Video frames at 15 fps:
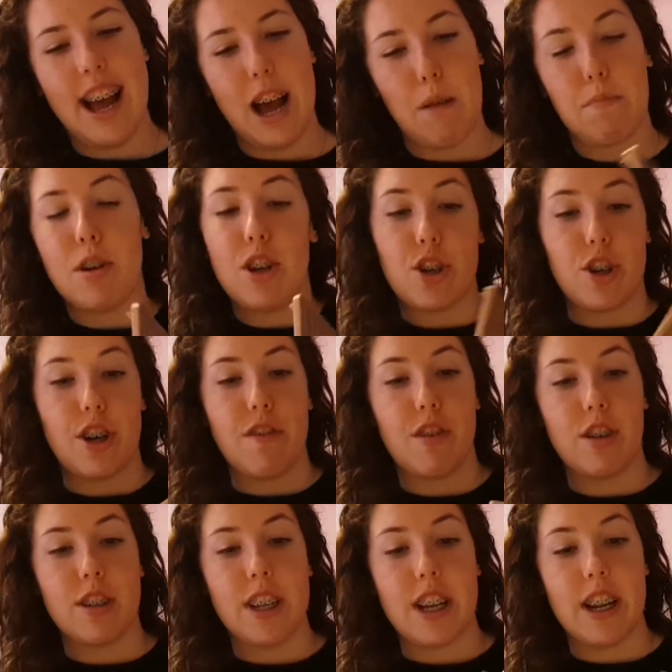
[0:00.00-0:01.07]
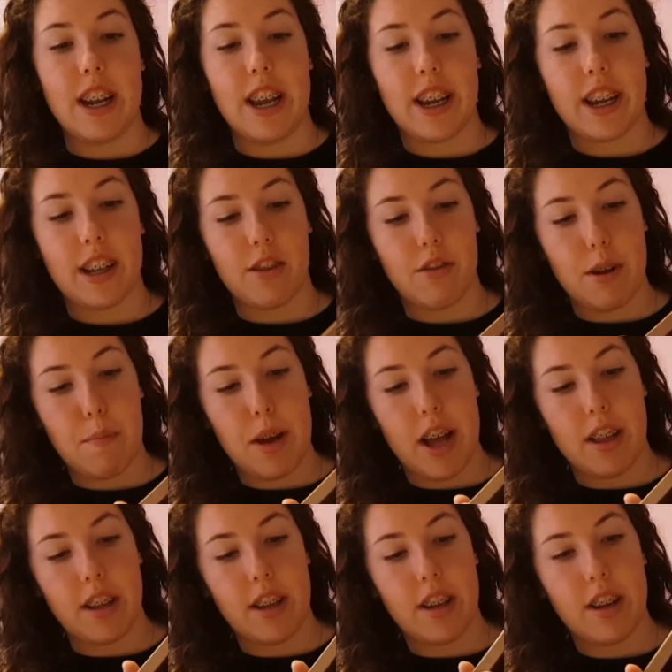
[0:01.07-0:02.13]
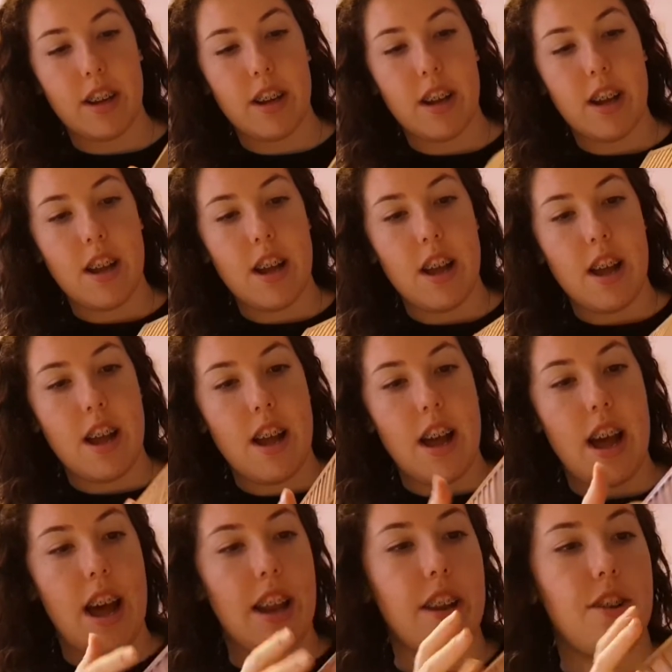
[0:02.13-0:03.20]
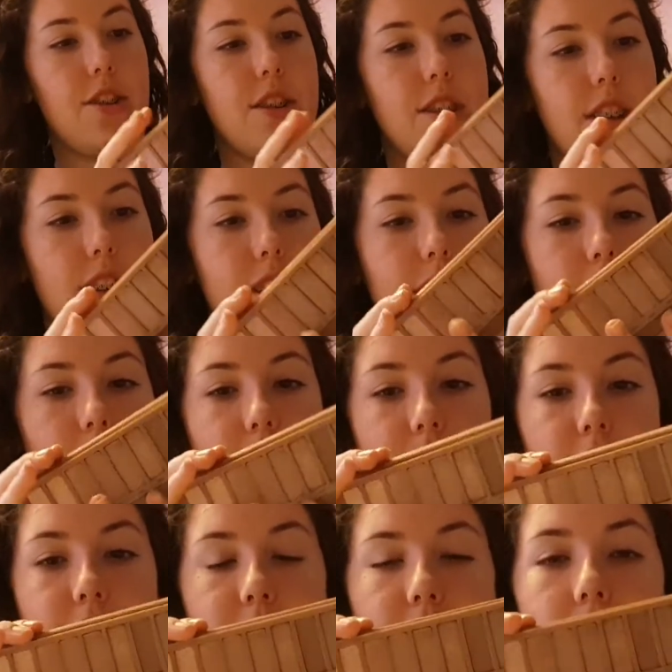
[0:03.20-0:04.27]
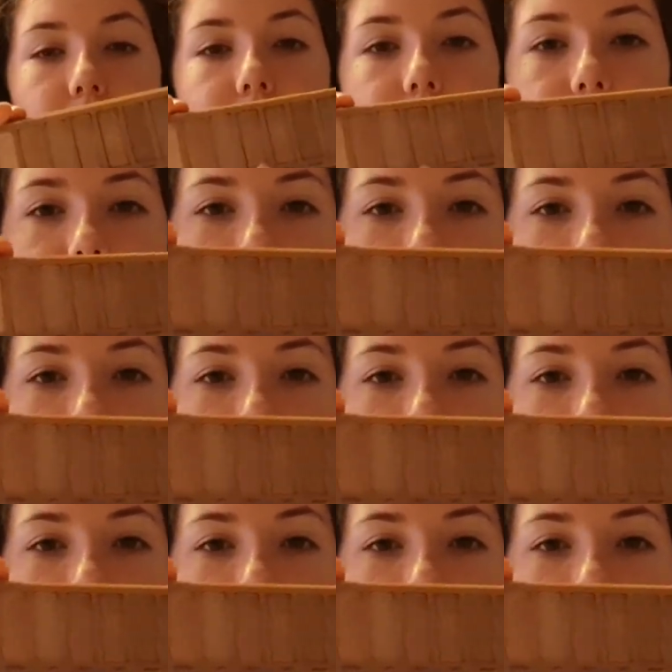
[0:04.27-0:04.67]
I'm pretty sure you've all seen a Naked 3 palette, and it just looks like that.